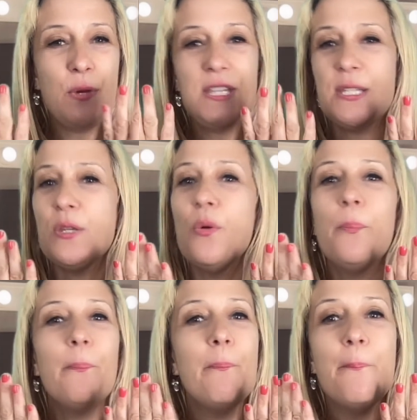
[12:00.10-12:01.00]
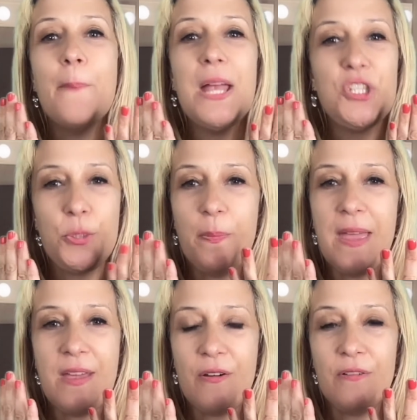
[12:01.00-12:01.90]
it's much
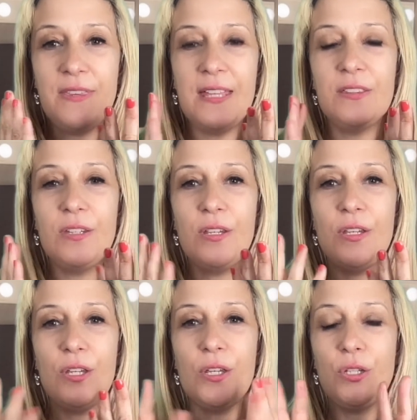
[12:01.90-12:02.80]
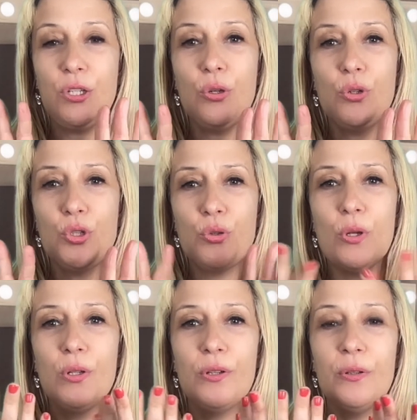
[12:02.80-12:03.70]
better than the
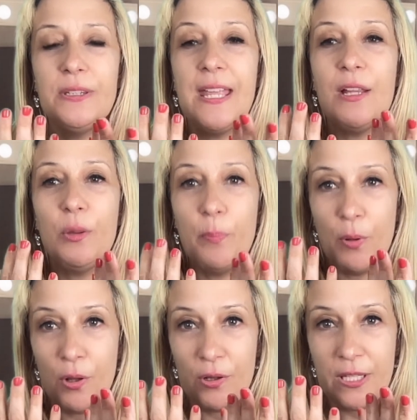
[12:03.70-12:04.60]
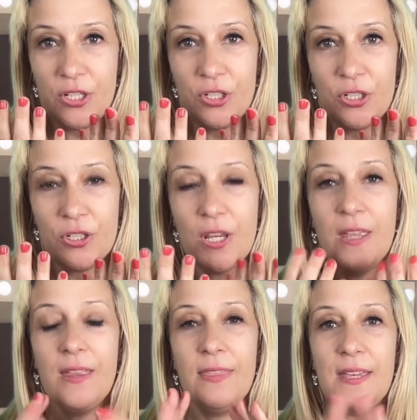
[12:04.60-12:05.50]
usual nail polish
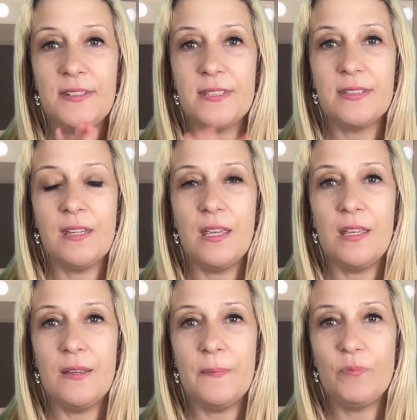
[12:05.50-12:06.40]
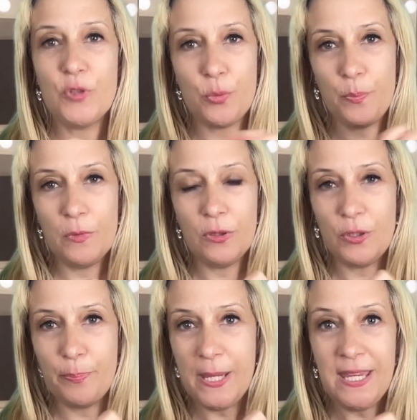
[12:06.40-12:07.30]
that to
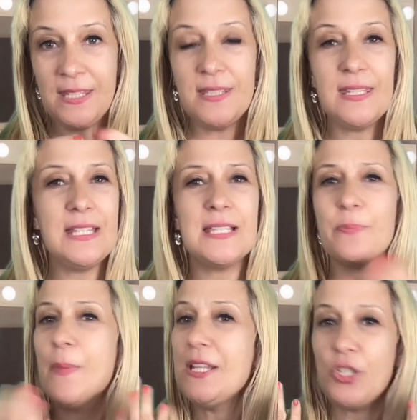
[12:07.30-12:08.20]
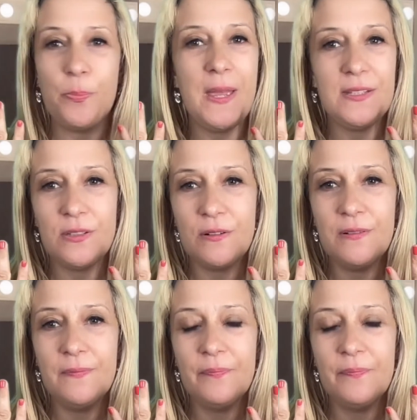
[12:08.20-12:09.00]
the paint. It's much better.